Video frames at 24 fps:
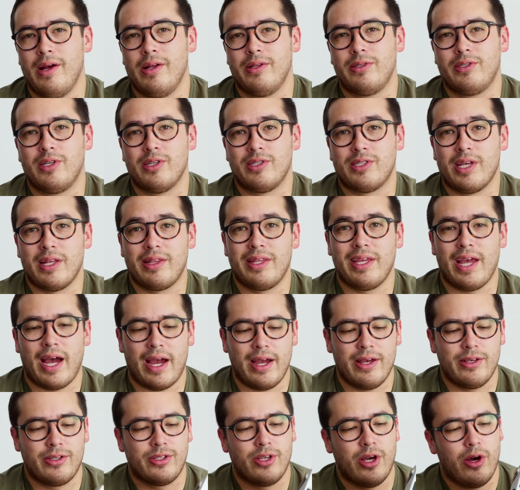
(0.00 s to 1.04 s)
To set the
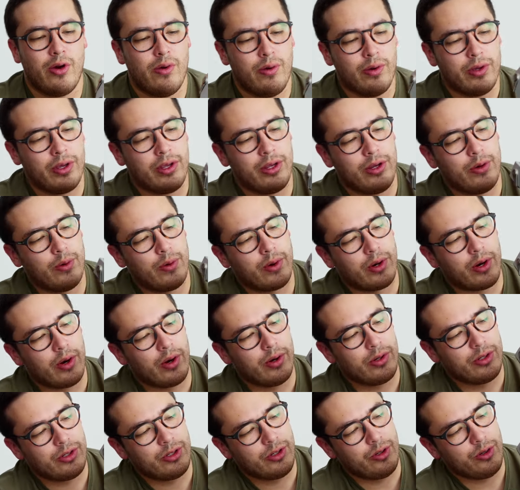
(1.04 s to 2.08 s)
ISO, you are
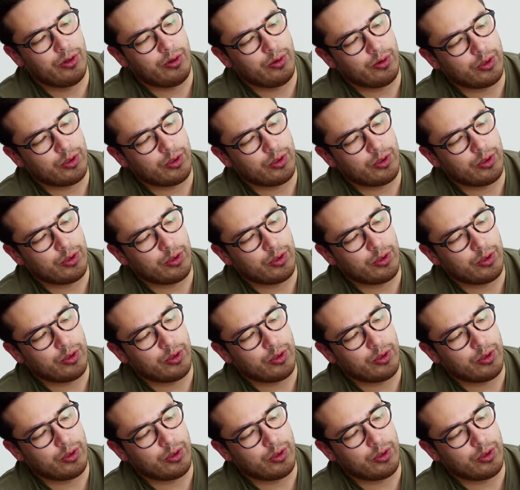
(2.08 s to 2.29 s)
going to